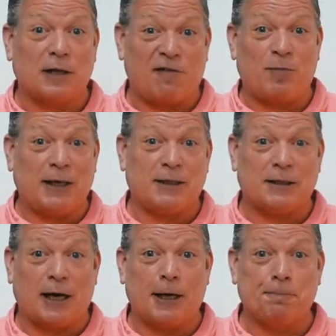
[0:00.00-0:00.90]
Life by
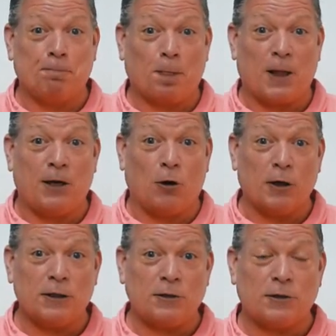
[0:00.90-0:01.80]
Design in
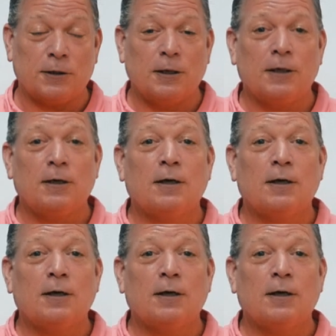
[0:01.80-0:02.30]
August,